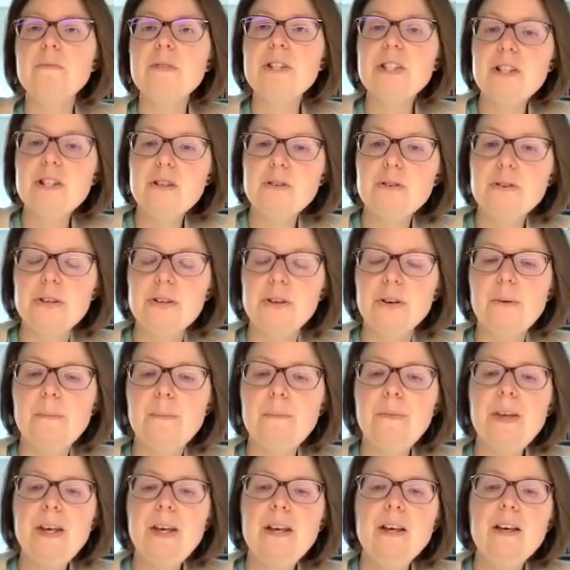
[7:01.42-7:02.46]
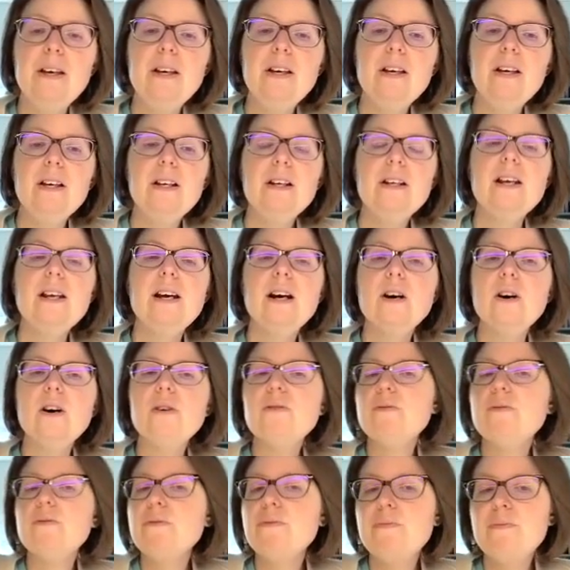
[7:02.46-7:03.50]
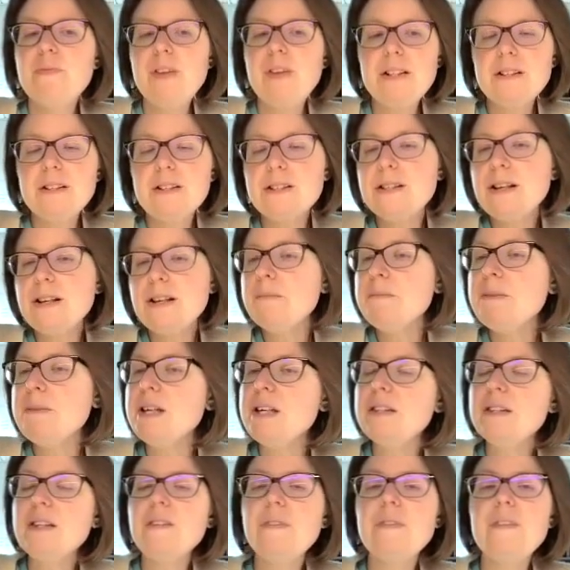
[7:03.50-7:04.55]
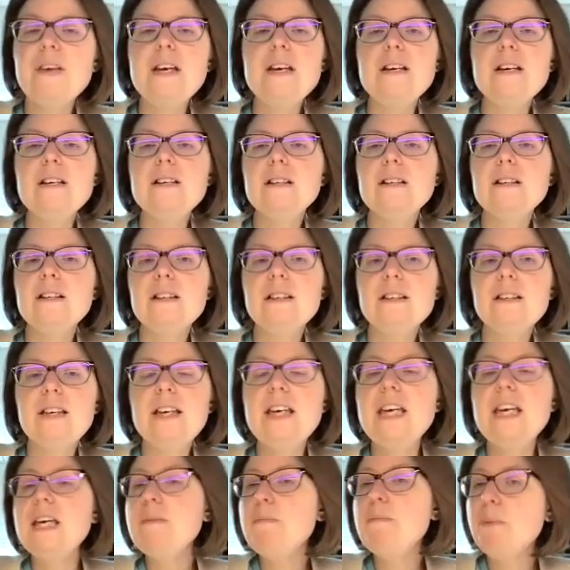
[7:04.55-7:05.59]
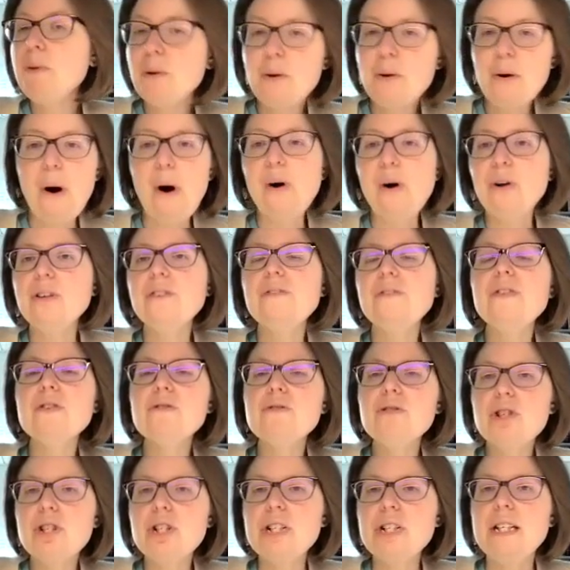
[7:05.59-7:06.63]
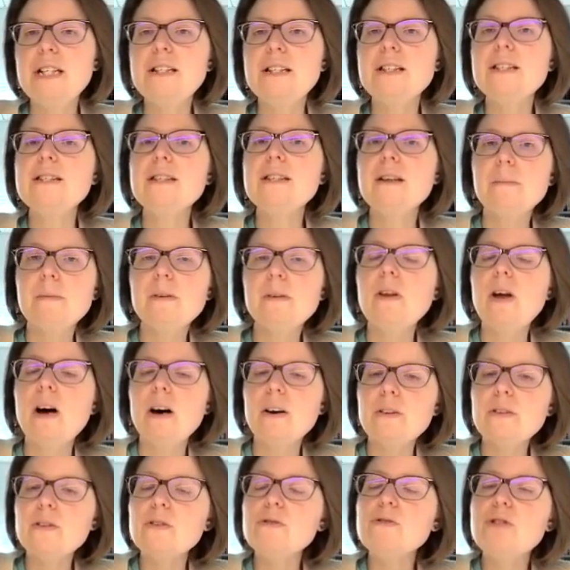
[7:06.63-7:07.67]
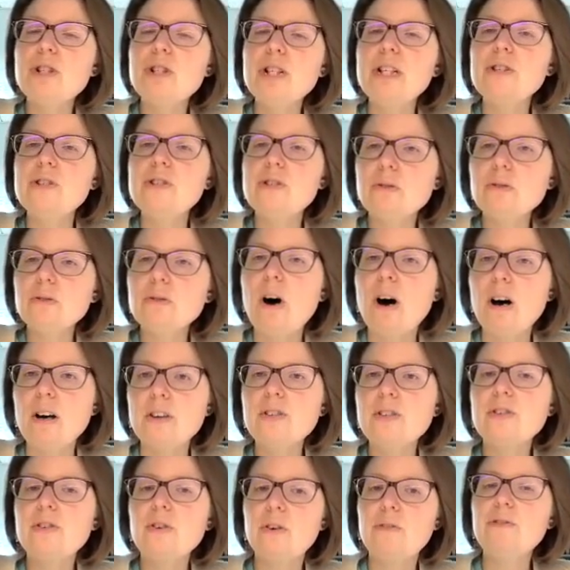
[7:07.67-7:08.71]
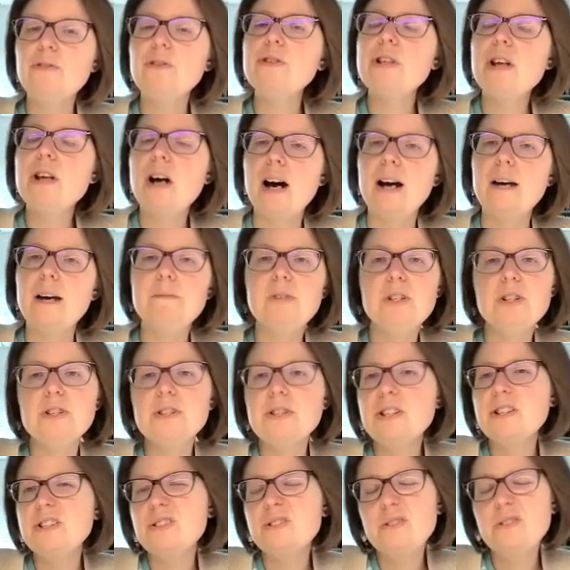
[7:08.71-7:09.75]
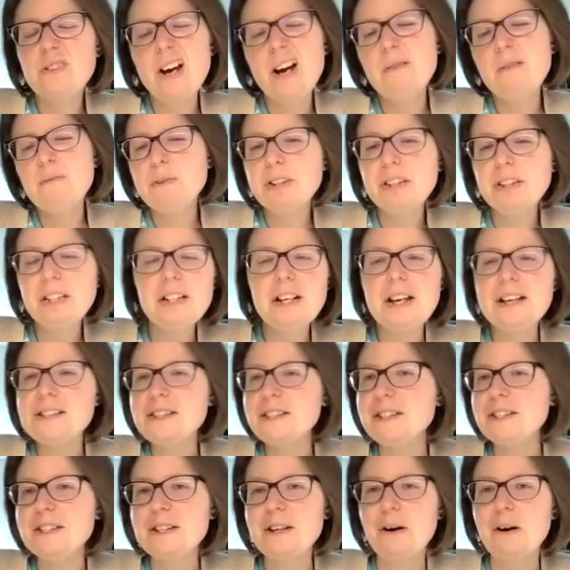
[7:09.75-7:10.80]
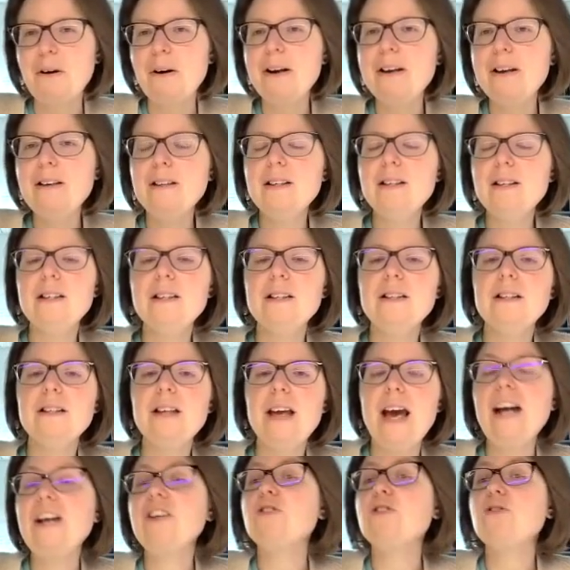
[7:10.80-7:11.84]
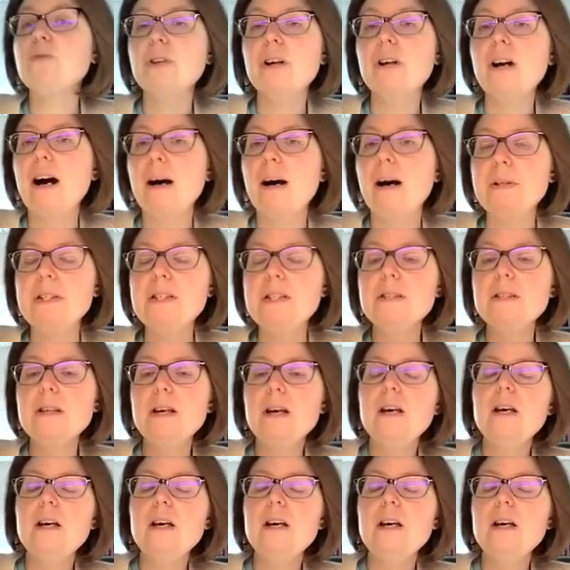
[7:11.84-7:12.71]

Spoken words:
material. Now, that does not mean that they keep all of those genes. A lot of those genes are lost over time just because they're not really necessary in extra copies.